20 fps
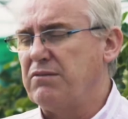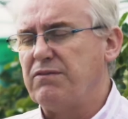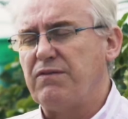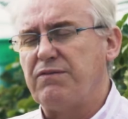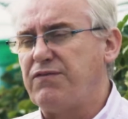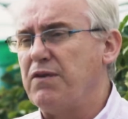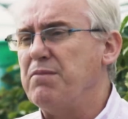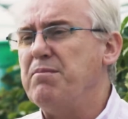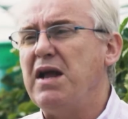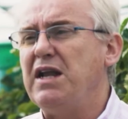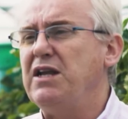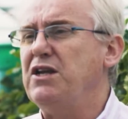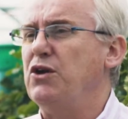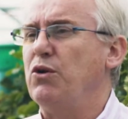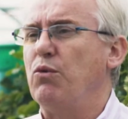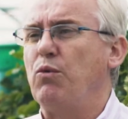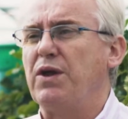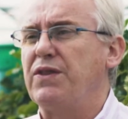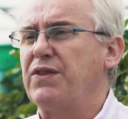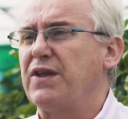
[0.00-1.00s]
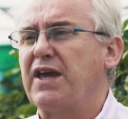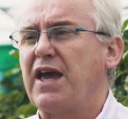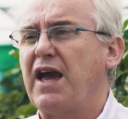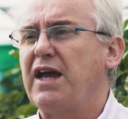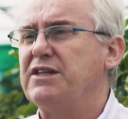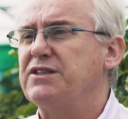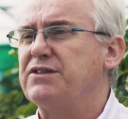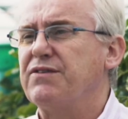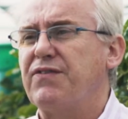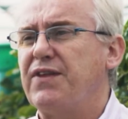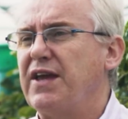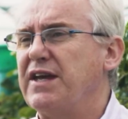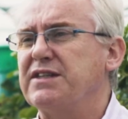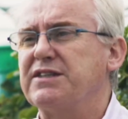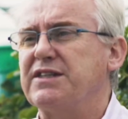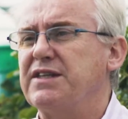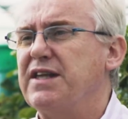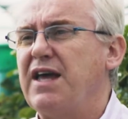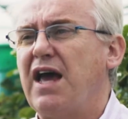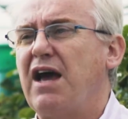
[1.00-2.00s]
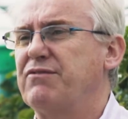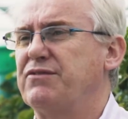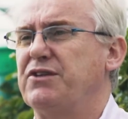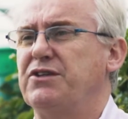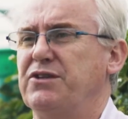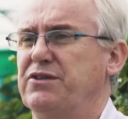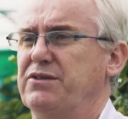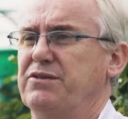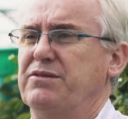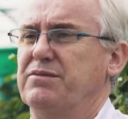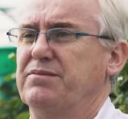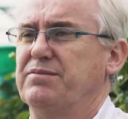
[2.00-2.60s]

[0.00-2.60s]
familiar with the kinds of things that they have to do.